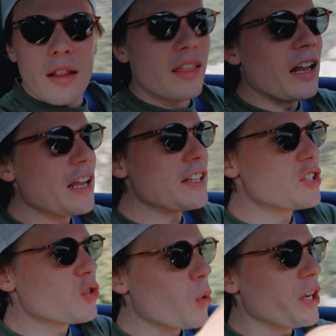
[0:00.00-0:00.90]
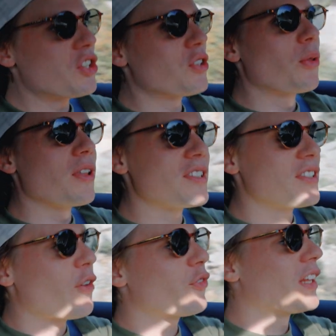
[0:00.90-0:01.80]
Then let's switch to the
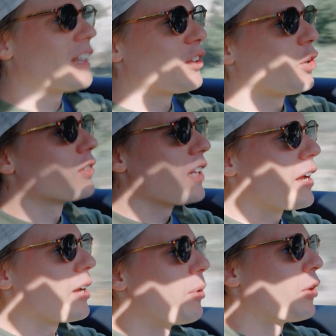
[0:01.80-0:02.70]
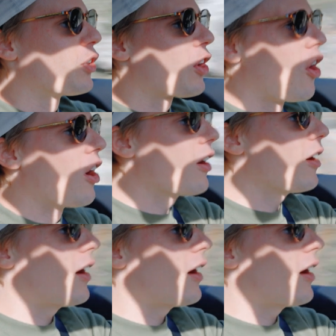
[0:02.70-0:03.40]
stuff that I don't like about the car.